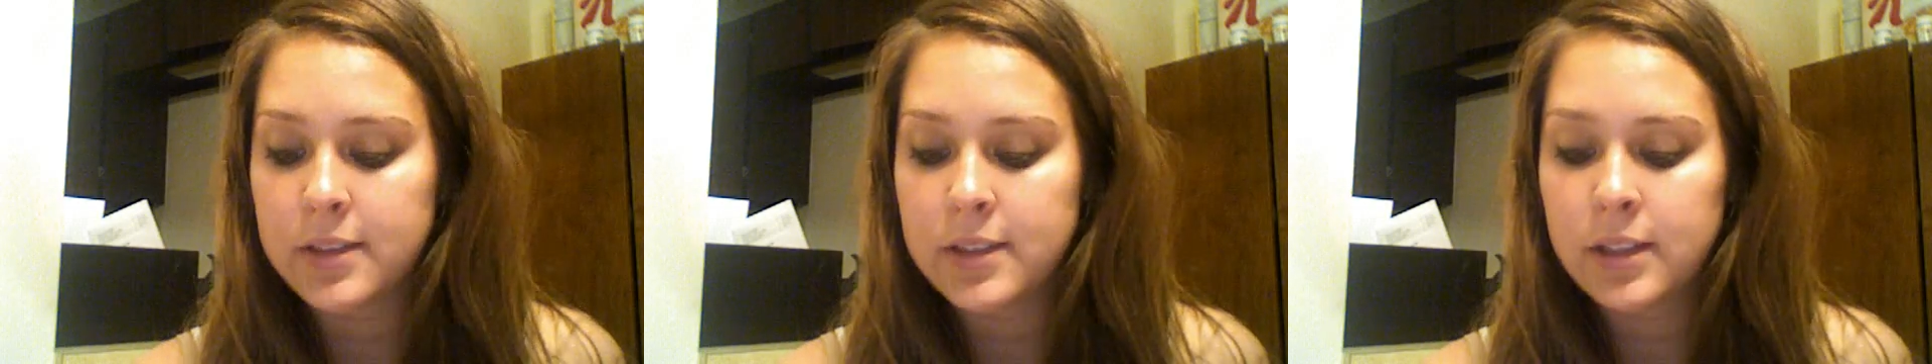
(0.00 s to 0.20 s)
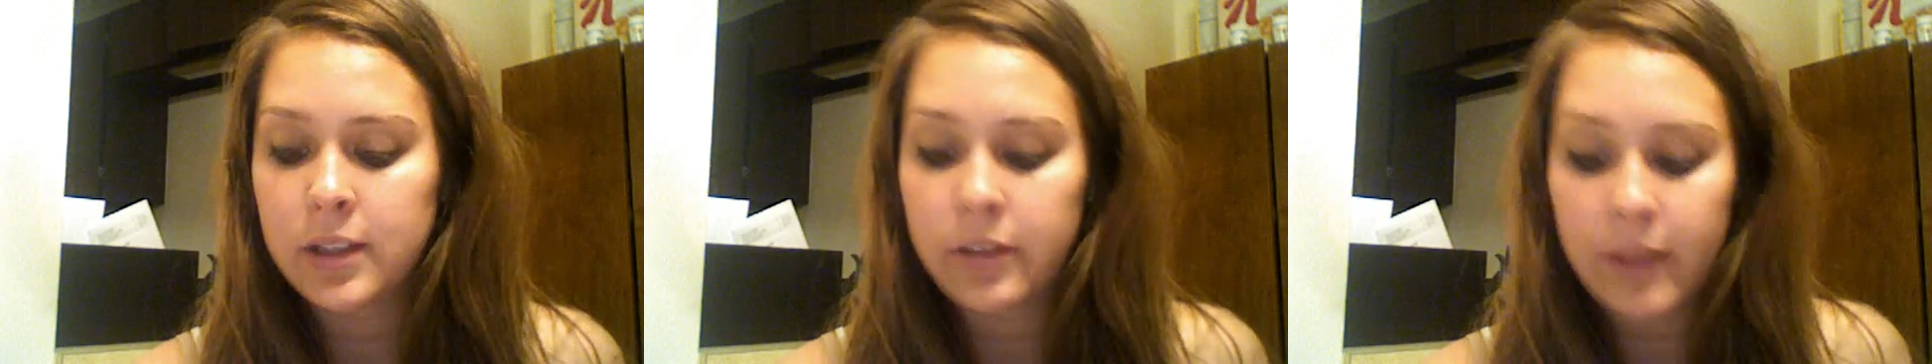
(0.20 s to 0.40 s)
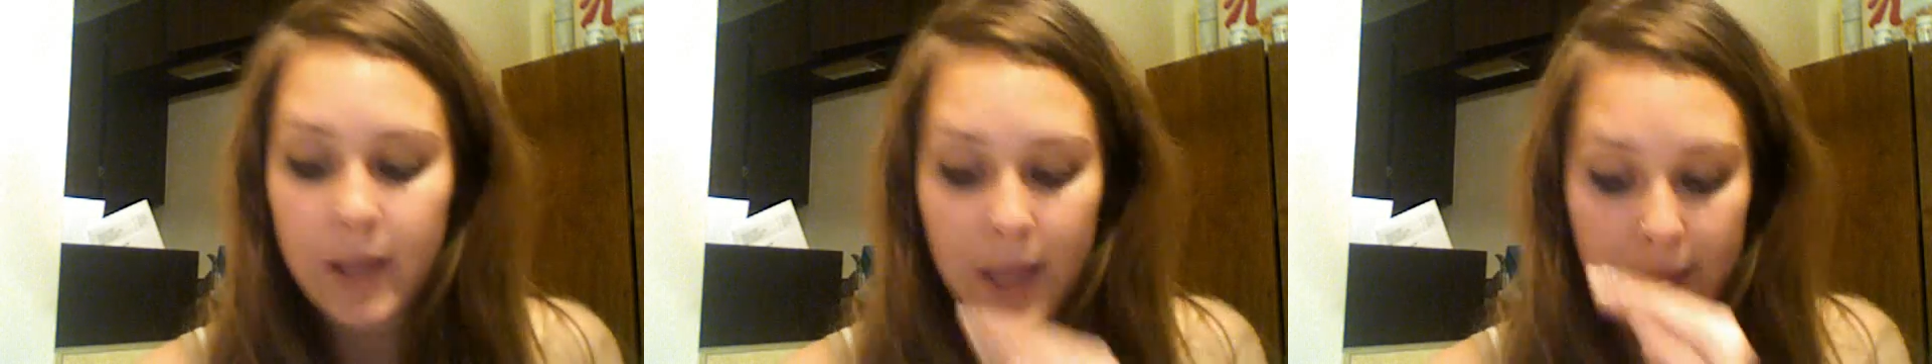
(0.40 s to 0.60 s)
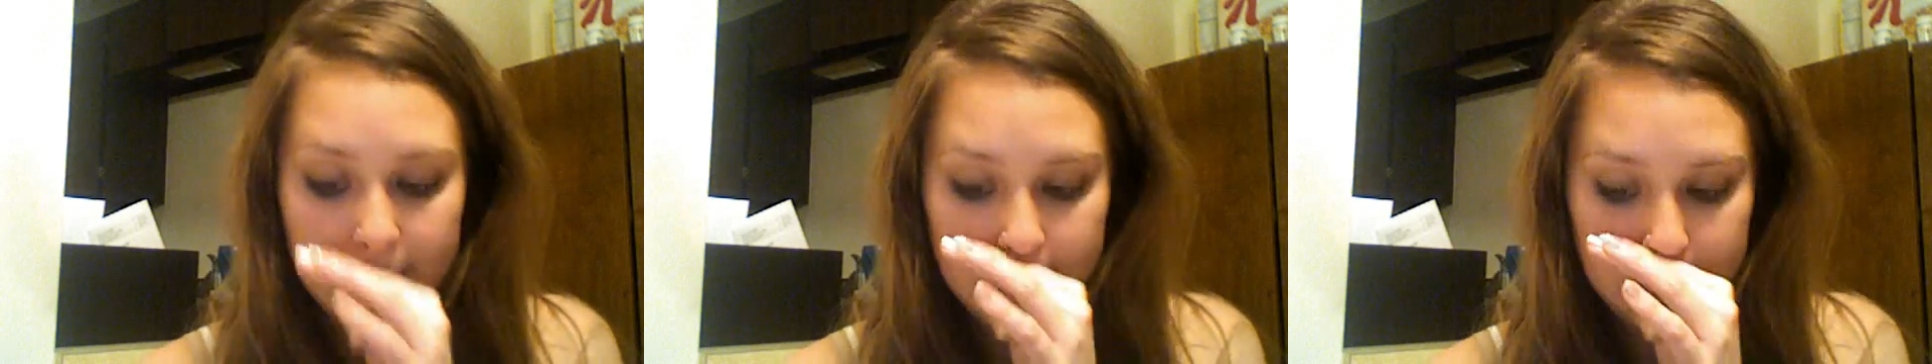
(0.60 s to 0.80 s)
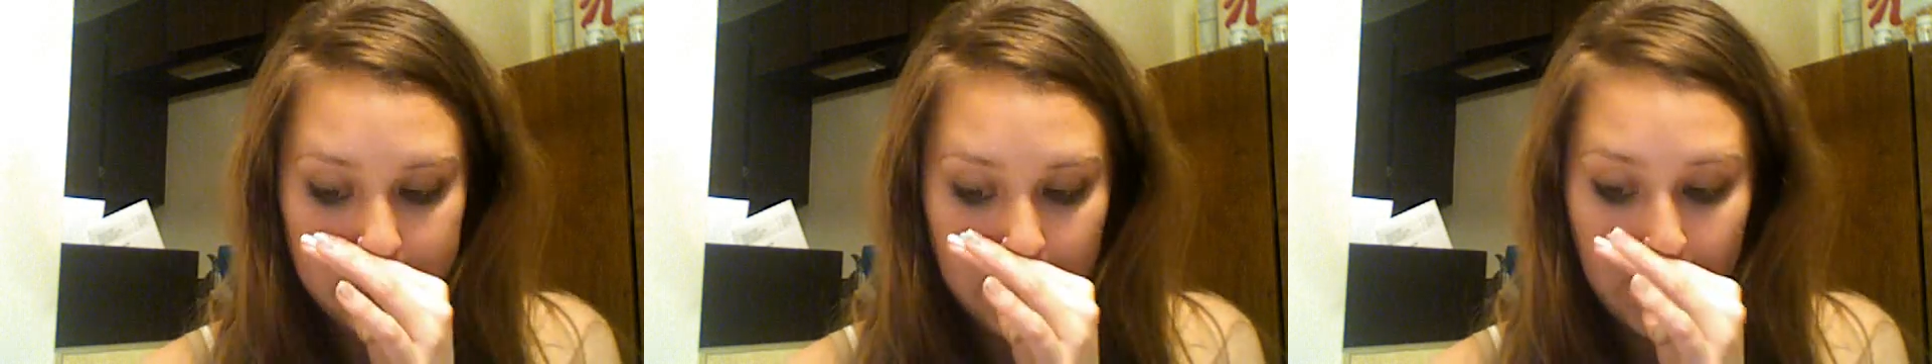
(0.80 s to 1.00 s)
and if they end
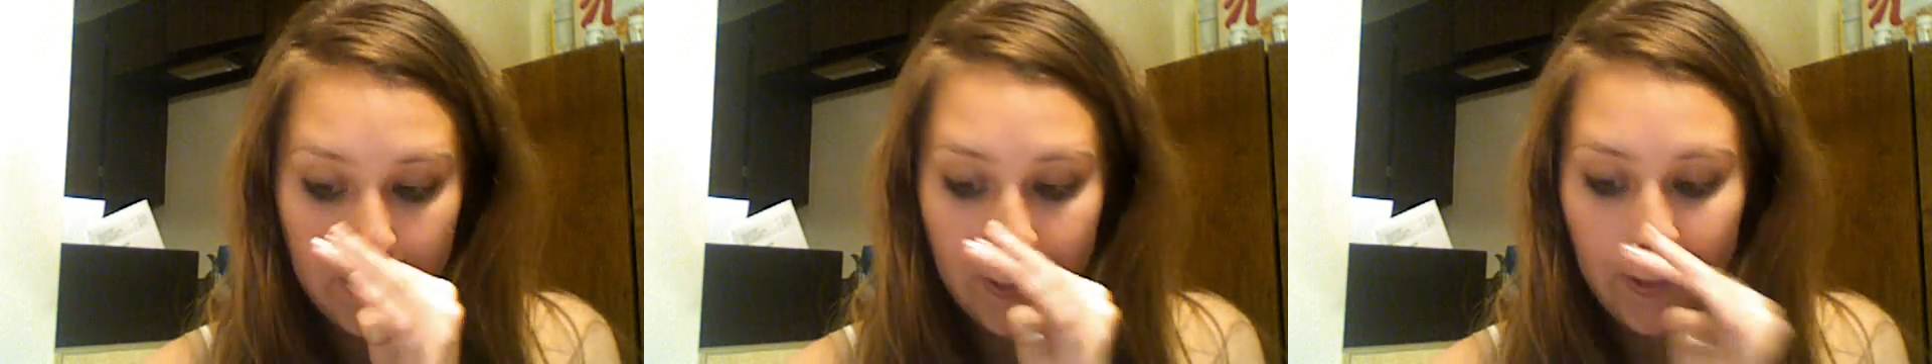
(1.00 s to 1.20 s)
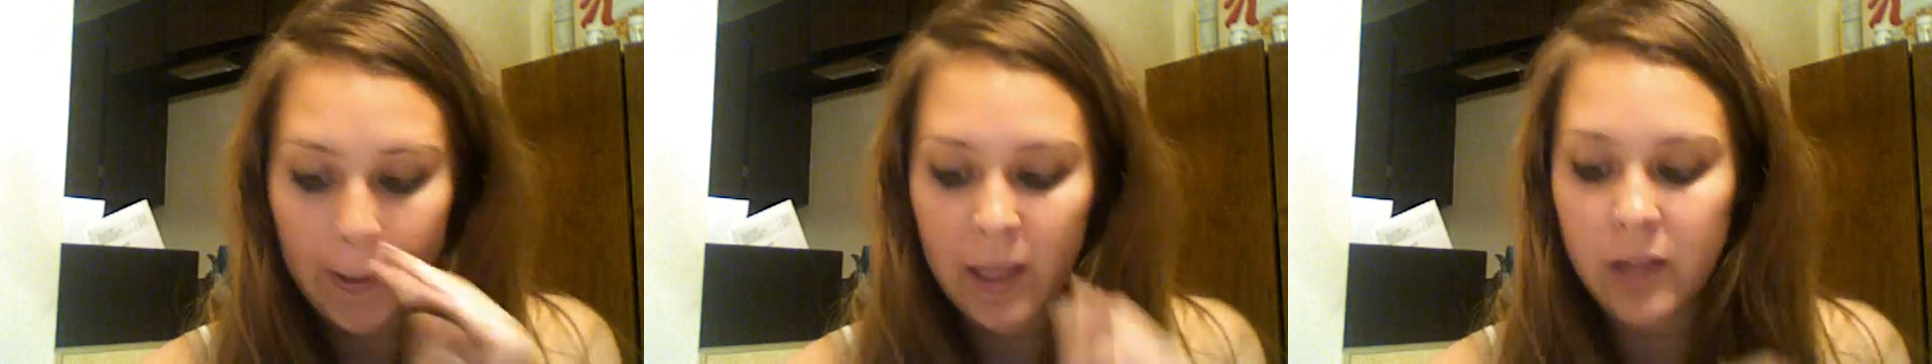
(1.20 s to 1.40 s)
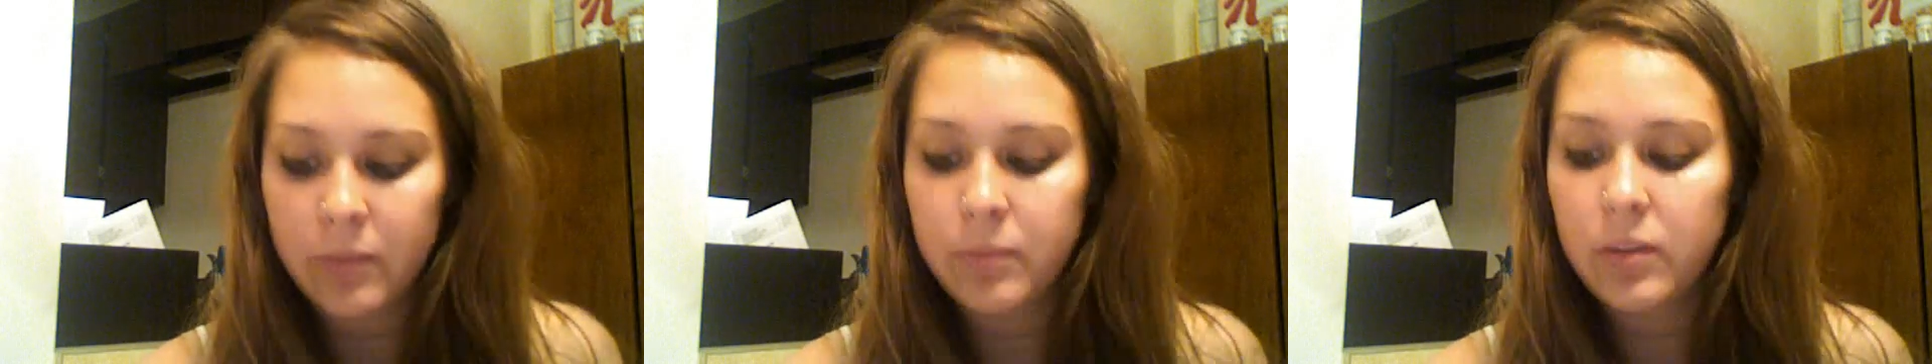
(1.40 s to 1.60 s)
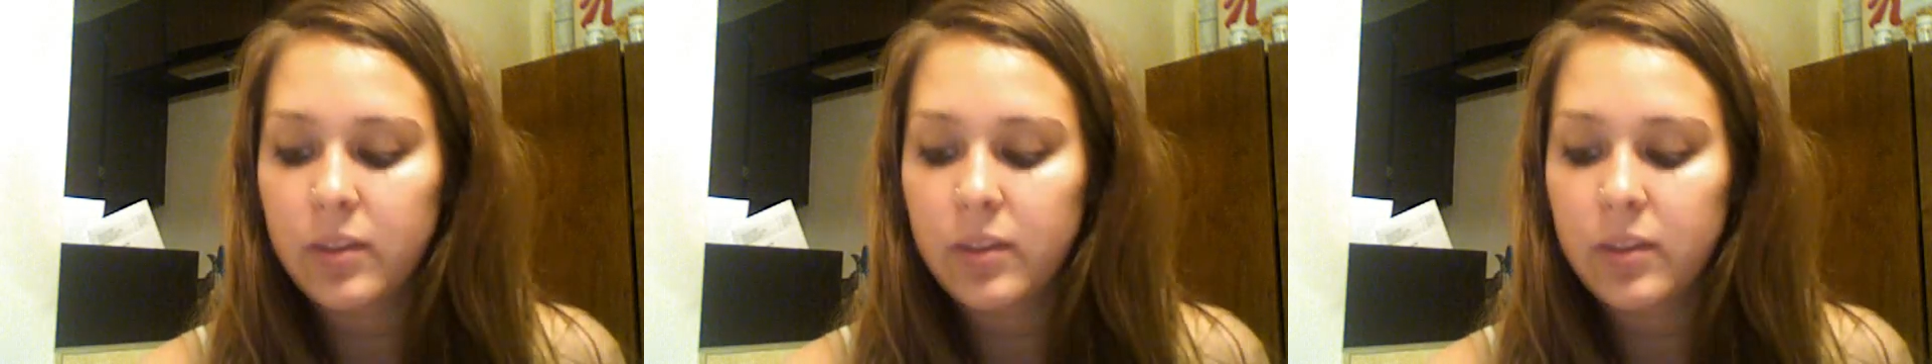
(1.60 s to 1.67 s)
up liking it,